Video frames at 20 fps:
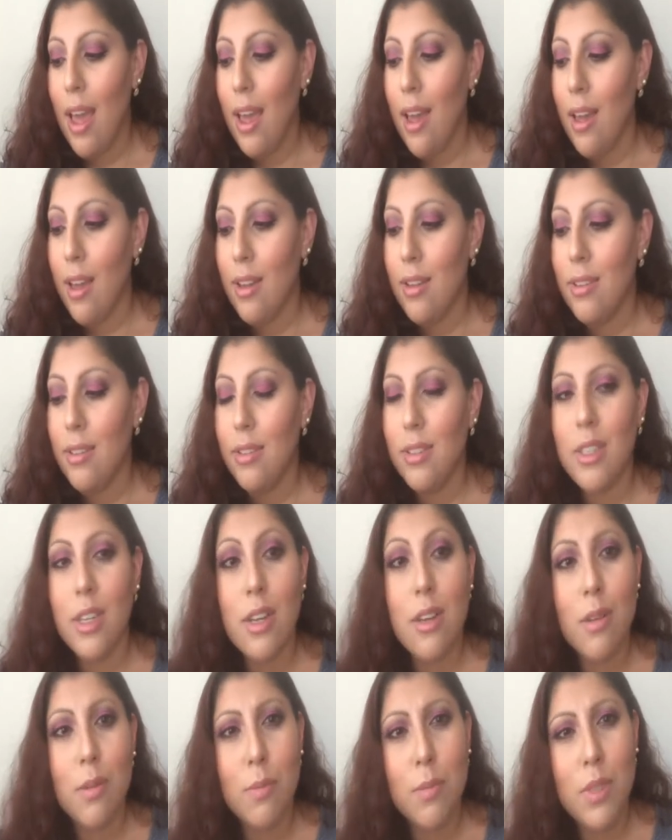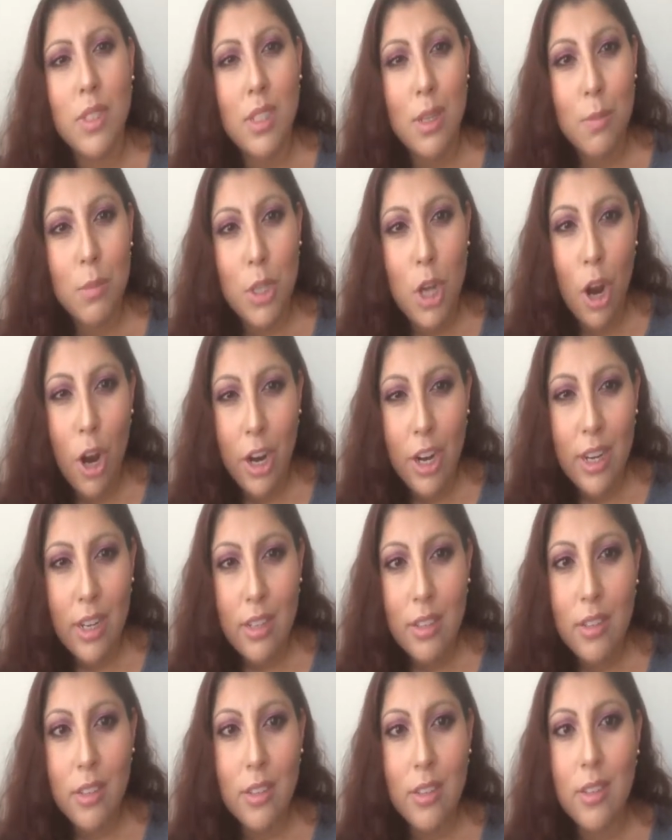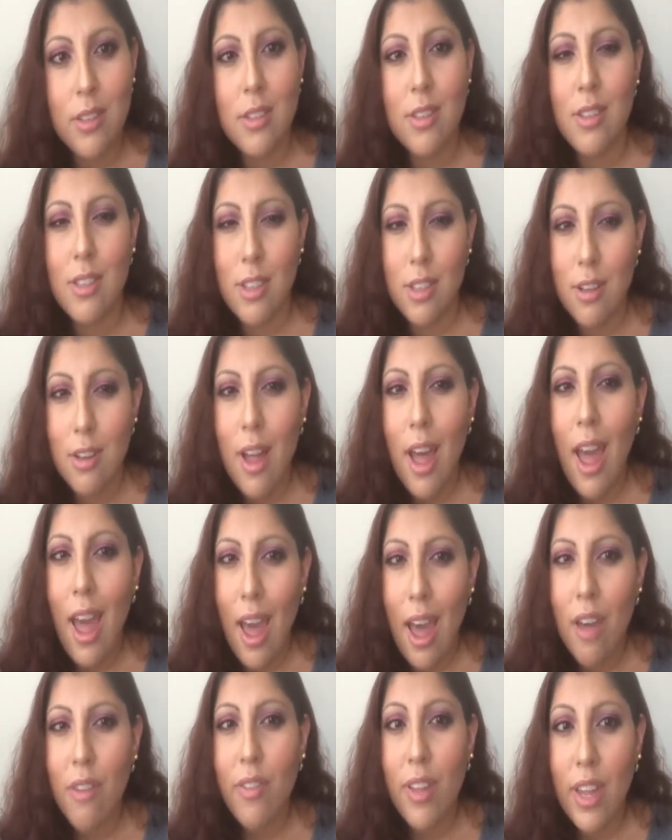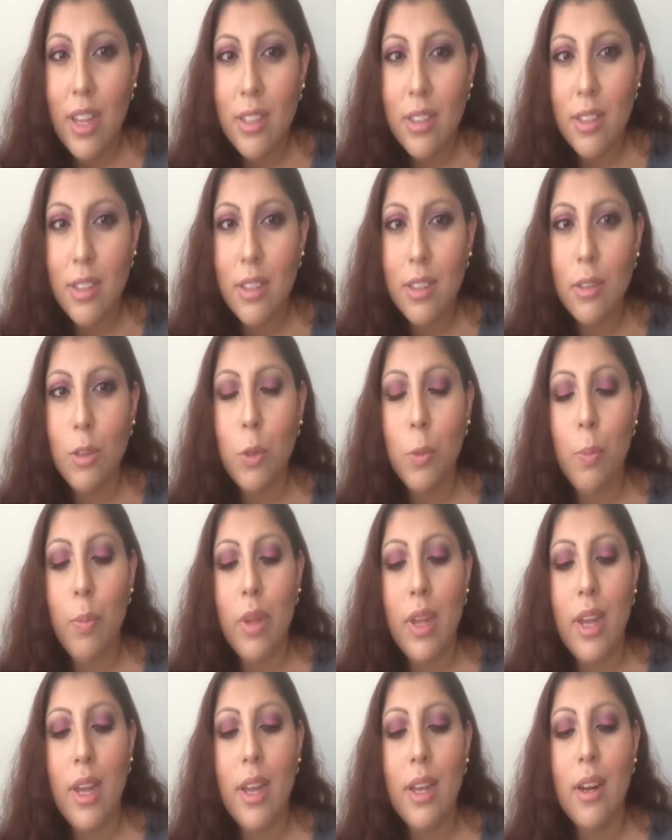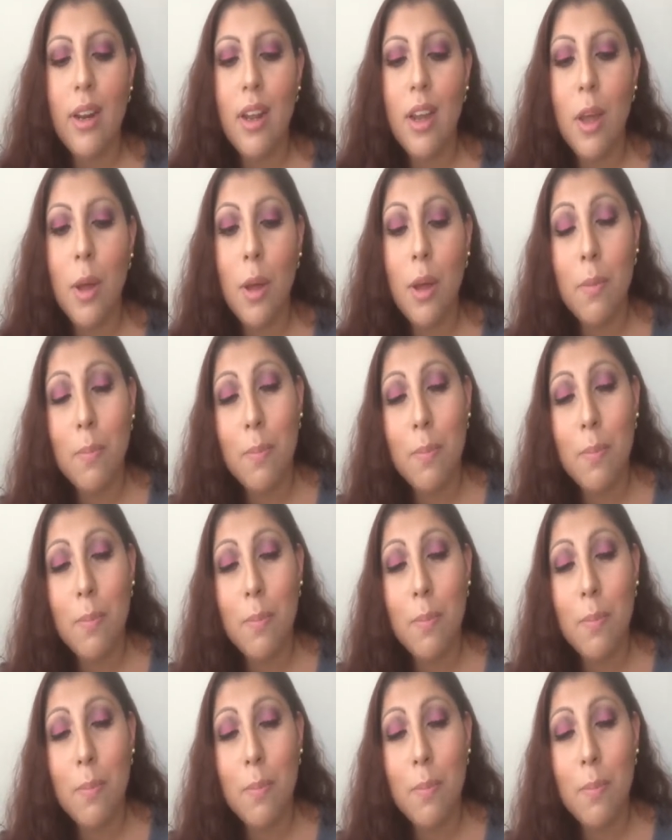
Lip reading: And some Targets still have Essence, but